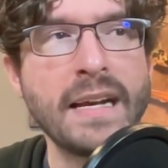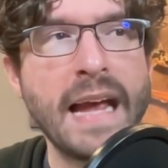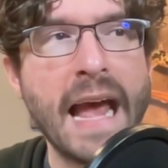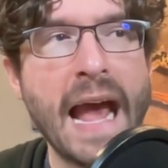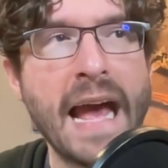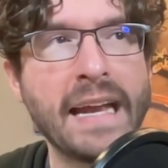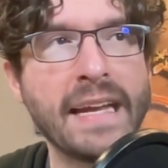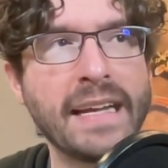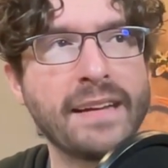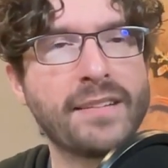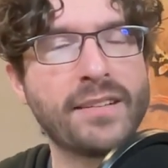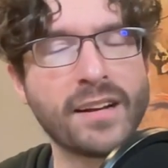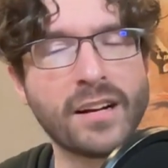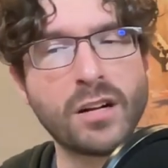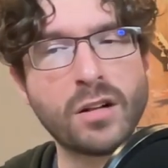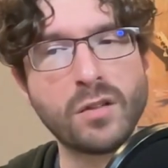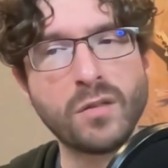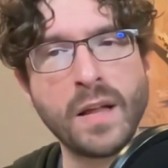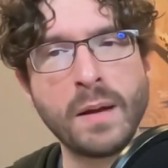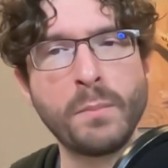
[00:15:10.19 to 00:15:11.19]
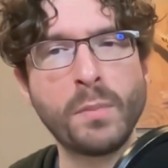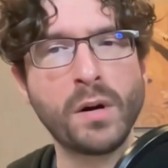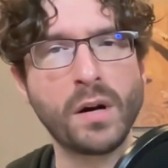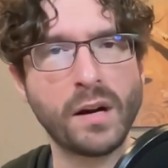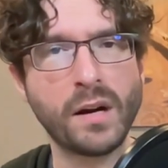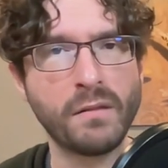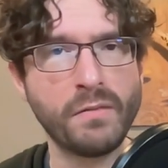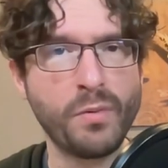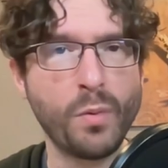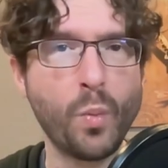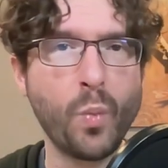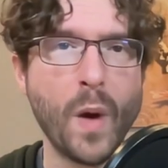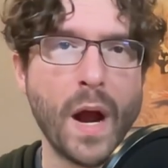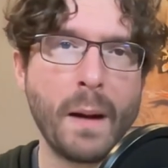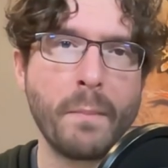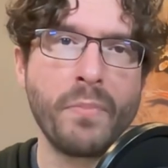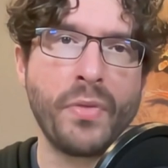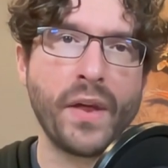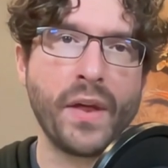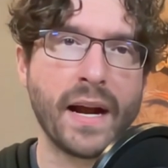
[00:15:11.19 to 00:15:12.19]
And it's a glimmer of the
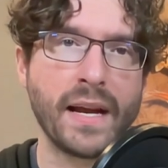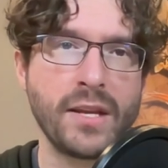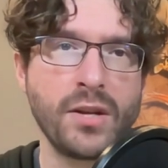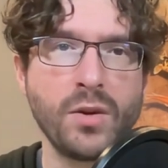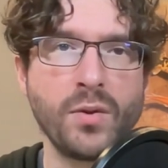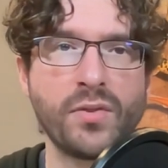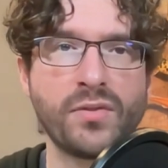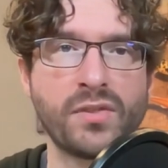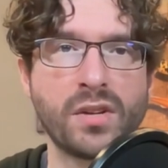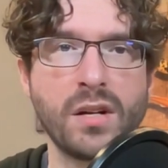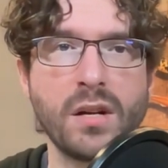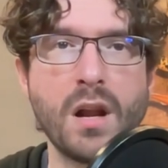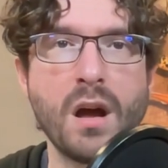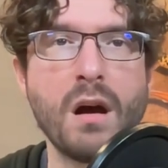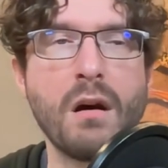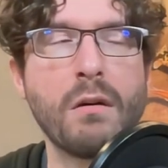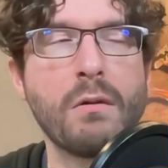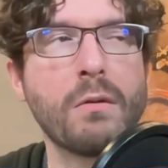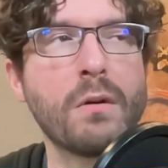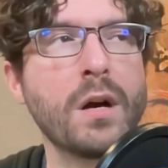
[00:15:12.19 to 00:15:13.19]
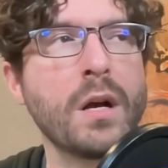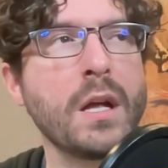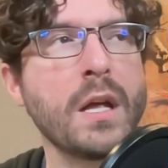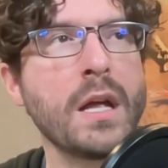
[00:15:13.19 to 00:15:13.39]
web that I used to know.